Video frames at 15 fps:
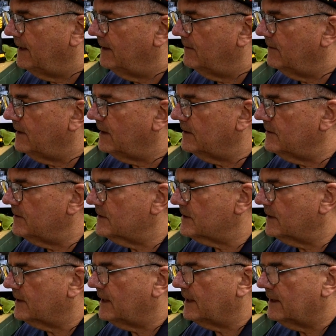What I'll do is
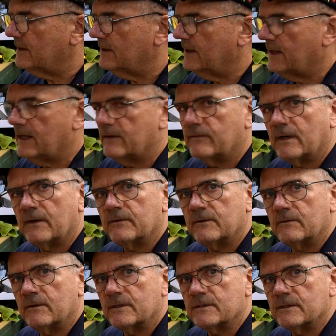I'll cut it in half
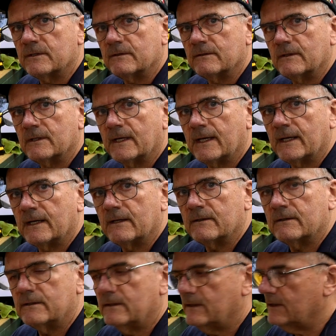afterwards and look at
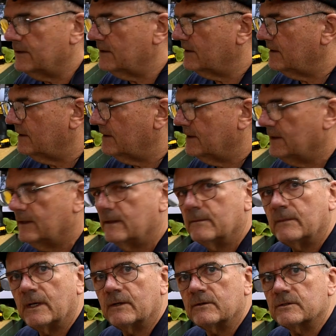it under a
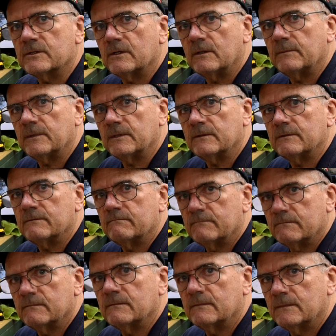microscope and
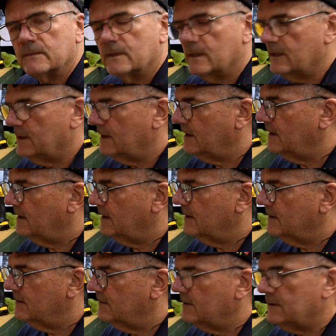
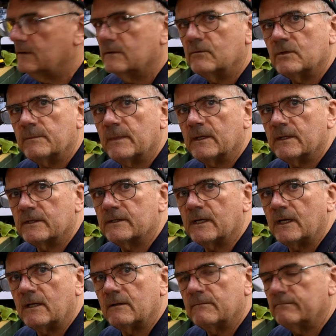We'll, we'll build a
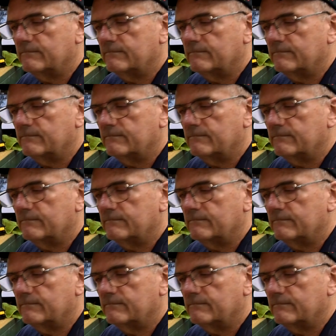tell.